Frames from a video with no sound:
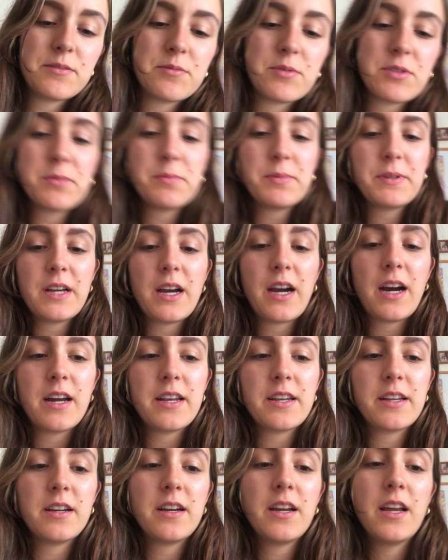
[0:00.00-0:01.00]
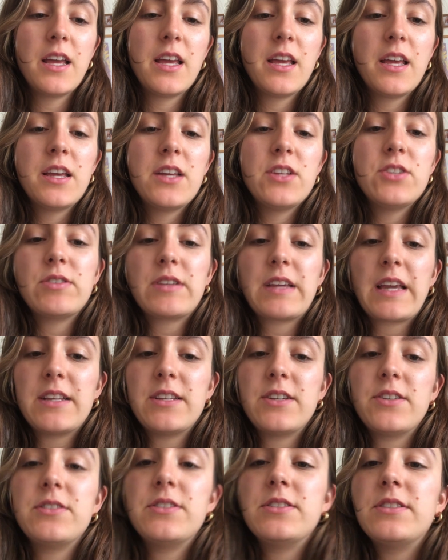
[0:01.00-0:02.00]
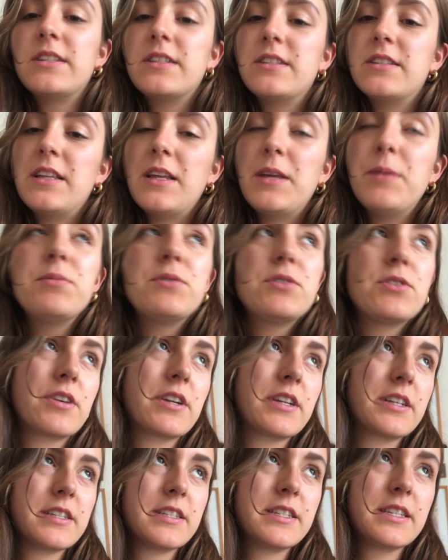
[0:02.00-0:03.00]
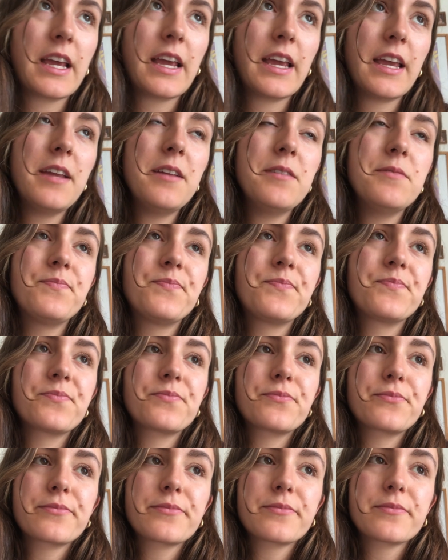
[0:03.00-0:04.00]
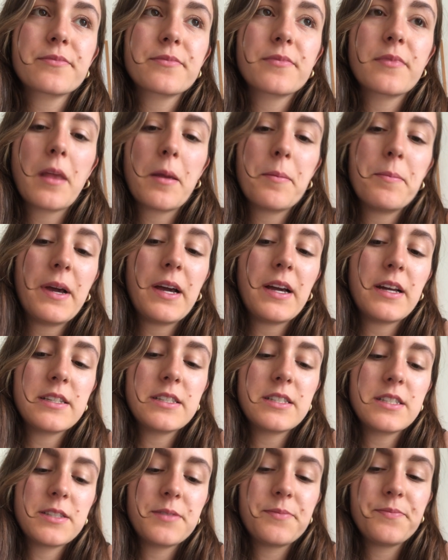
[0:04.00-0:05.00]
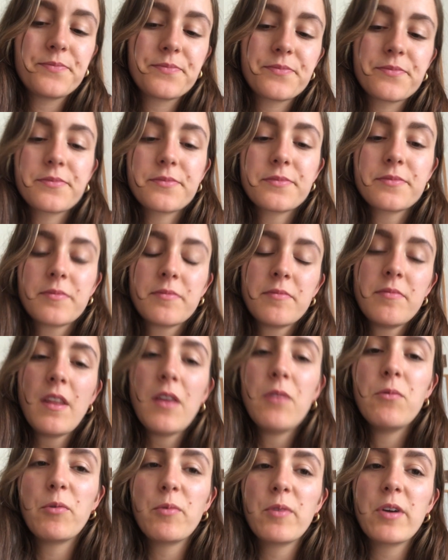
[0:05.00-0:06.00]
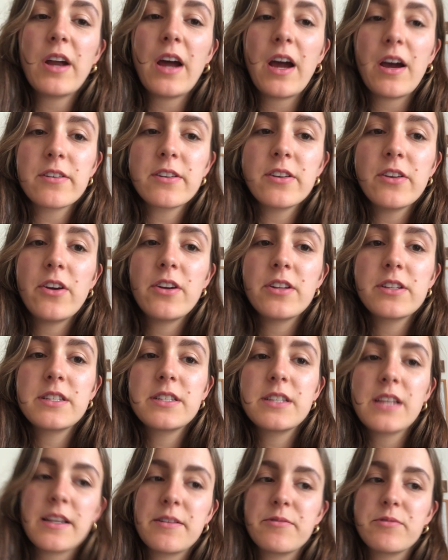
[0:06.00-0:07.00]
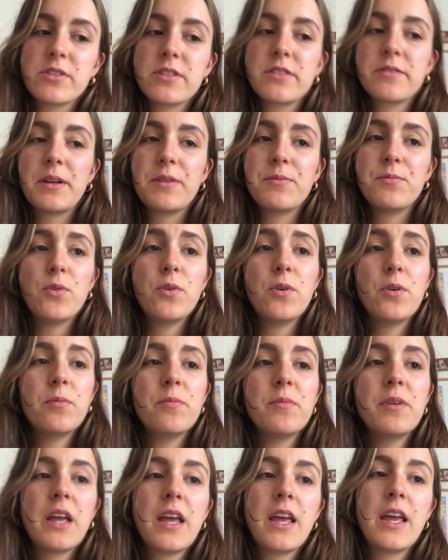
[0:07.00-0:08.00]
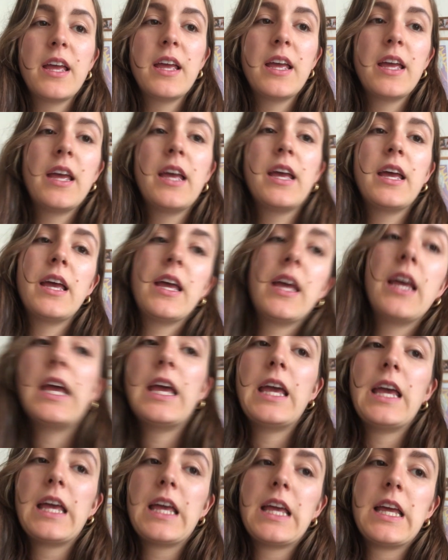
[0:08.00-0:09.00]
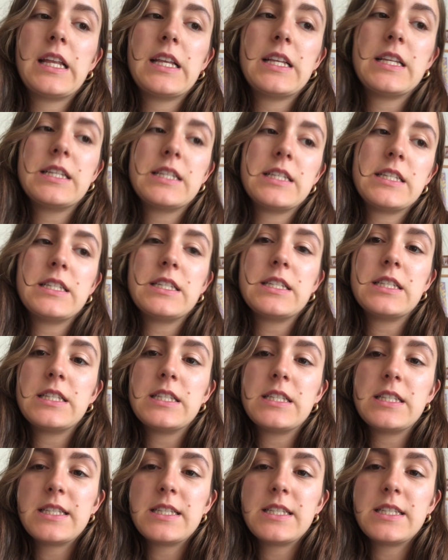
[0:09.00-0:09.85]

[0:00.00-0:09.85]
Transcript: was a bit harder to get her to sleep during the day, but we were out lots and it was quite warm, and